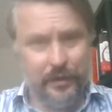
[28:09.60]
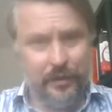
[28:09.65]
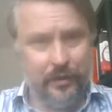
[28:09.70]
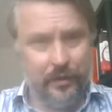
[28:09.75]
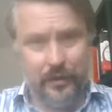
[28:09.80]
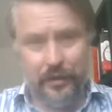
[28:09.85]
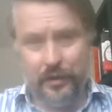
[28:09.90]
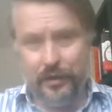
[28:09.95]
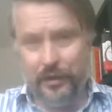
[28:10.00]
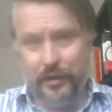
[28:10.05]

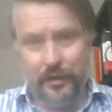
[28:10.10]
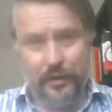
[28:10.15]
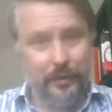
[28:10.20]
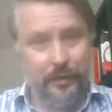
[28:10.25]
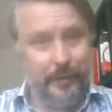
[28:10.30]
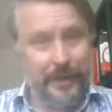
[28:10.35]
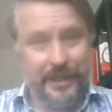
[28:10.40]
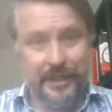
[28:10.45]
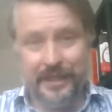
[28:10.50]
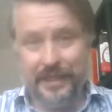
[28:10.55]
Her
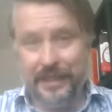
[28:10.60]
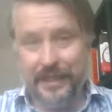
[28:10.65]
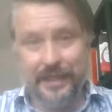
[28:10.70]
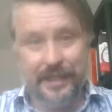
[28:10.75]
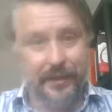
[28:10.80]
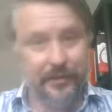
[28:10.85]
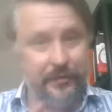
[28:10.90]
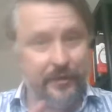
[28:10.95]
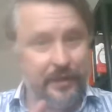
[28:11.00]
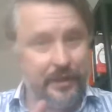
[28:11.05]
Majesty's
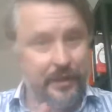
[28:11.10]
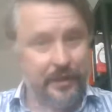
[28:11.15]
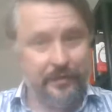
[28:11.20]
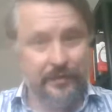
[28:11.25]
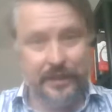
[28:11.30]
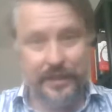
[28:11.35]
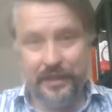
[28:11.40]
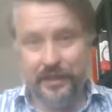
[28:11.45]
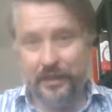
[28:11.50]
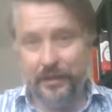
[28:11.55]
Secret
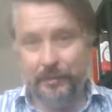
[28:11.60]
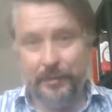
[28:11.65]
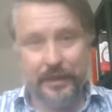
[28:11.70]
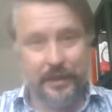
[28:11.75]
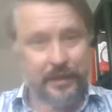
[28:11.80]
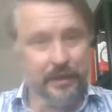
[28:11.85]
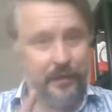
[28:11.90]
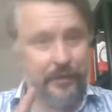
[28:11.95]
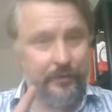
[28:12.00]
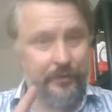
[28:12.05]
Service,
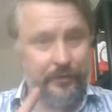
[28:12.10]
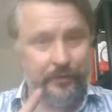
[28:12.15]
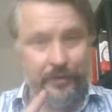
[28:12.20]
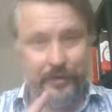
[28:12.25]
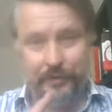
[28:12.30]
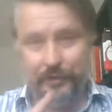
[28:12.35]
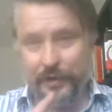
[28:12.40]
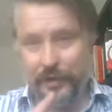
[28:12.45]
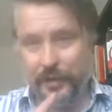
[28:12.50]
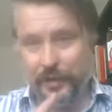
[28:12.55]
Diamonds Are
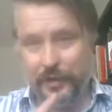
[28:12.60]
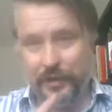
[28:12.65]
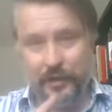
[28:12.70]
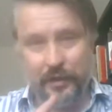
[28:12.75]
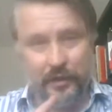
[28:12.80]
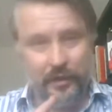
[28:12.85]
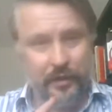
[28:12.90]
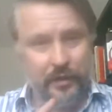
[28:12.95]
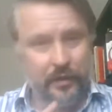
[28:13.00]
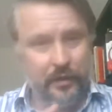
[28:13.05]
Forever,
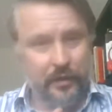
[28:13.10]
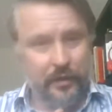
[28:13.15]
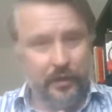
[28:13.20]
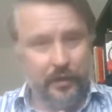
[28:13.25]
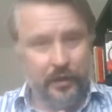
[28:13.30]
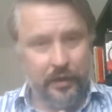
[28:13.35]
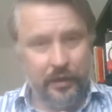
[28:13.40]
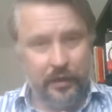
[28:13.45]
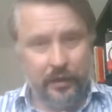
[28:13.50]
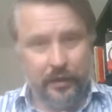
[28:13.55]

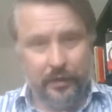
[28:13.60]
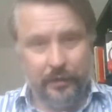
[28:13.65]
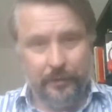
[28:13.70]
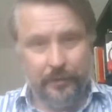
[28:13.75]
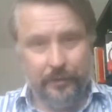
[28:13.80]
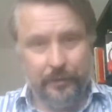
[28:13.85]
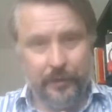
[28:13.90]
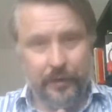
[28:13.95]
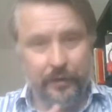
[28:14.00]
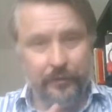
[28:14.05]

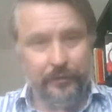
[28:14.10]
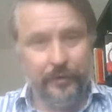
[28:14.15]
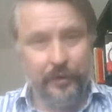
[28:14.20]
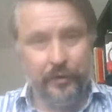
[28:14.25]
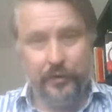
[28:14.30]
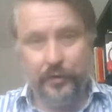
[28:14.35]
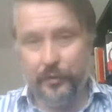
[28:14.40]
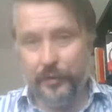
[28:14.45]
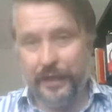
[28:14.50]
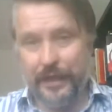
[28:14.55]
A
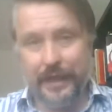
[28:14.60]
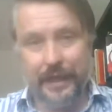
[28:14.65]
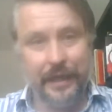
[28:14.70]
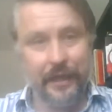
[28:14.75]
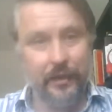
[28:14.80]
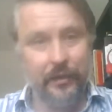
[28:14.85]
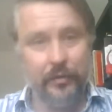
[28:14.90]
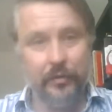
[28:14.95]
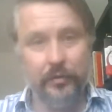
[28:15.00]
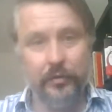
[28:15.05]
View to a
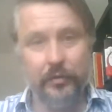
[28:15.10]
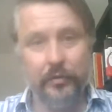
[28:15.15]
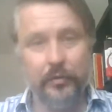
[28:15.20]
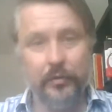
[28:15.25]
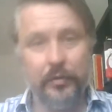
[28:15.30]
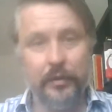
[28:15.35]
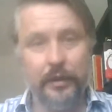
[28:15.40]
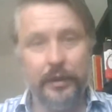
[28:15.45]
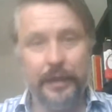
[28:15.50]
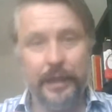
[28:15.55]
Kill,
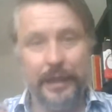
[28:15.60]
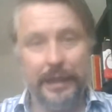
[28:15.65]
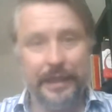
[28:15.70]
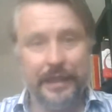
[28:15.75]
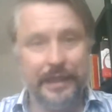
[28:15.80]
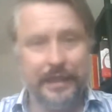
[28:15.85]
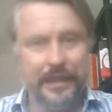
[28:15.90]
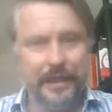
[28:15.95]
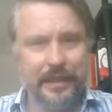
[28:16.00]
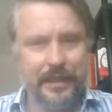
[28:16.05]

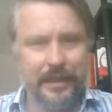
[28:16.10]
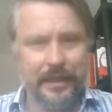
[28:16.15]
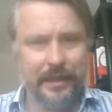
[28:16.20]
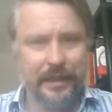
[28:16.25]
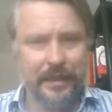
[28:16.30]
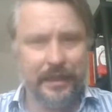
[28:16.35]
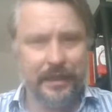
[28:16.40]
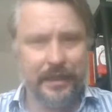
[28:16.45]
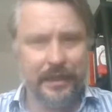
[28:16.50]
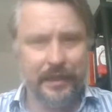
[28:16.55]
he's
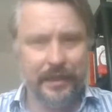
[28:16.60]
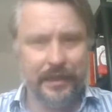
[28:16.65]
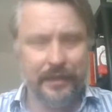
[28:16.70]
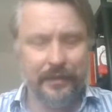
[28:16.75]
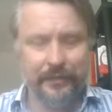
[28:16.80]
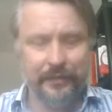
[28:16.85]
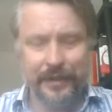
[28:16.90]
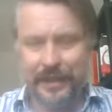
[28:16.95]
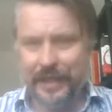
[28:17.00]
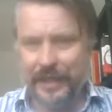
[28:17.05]

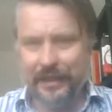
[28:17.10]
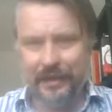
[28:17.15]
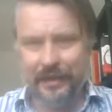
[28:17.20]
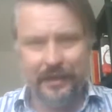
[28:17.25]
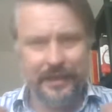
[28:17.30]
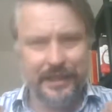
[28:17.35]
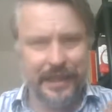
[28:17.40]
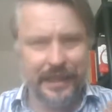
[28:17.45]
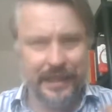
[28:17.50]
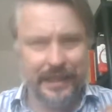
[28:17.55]
Living
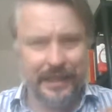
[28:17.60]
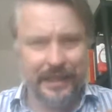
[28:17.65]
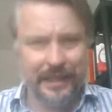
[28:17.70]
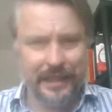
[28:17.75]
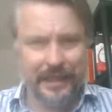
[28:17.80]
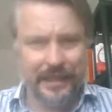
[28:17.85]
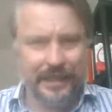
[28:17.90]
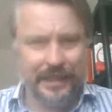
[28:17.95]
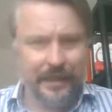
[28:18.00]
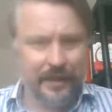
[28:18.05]
Daylights,
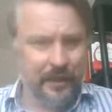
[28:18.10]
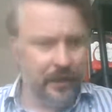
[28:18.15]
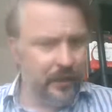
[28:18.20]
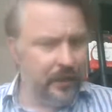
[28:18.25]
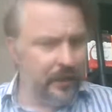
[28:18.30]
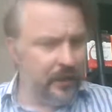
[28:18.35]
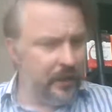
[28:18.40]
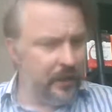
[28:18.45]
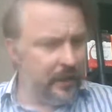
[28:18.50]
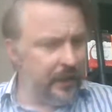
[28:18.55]

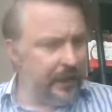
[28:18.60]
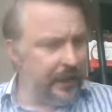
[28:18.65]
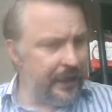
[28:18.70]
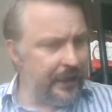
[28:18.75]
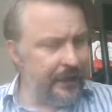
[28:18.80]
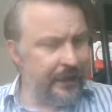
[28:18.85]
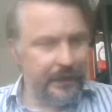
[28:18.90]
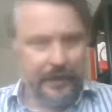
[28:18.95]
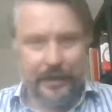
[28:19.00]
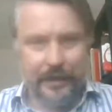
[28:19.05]

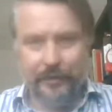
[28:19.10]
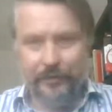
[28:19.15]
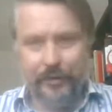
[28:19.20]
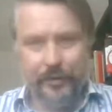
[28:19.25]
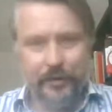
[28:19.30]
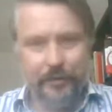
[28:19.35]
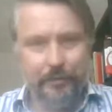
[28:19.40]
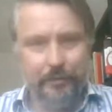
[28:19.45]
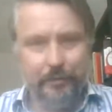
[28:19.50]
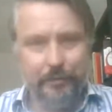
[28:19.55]
and
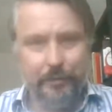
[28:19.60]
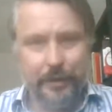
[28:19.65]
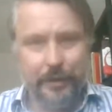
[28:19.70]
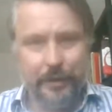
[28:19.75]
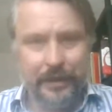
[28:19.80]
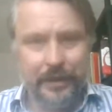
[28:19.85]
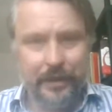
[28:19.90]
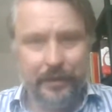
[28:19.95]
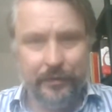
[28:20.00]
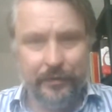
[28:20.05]
even
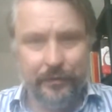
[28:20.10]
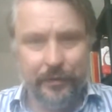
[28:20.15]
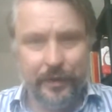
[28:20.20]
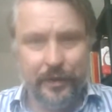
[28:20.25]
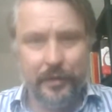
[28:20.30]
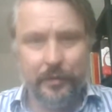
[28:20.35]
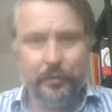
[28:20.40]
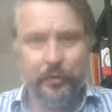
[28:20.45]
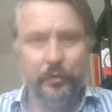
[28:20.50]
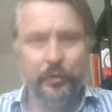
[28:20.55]
back to
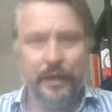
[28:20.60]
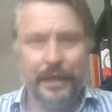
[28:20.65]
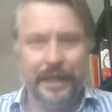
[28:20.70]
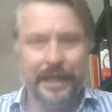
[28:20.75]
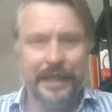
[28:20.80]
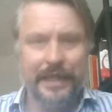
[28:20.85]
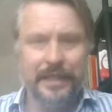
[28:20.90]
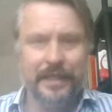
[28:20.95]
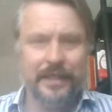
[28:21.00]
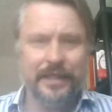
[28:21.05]
Thunderball,
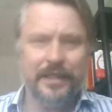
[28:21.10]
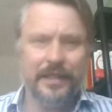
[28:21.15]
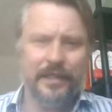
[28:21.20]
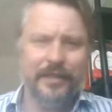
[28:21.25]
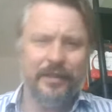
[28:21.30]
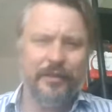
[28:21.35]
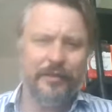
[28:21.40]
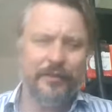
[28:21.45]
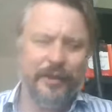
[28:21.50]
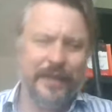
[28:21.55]
he does
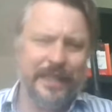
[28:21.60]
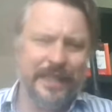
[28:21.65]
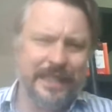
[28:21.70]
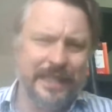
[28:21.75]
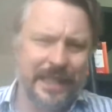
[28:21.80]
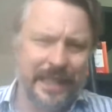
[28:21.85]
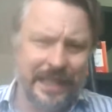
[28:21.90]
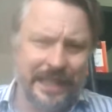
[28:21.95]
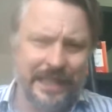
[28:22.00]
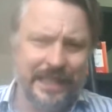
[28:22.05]

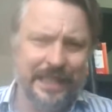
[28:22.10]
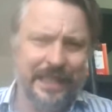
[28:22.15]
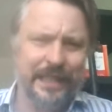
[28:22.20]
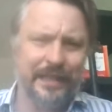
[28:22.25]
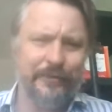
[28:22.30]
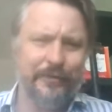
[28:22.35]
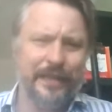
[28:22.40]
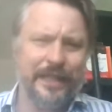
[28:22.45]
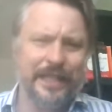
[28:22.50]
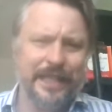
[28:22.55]
fantastic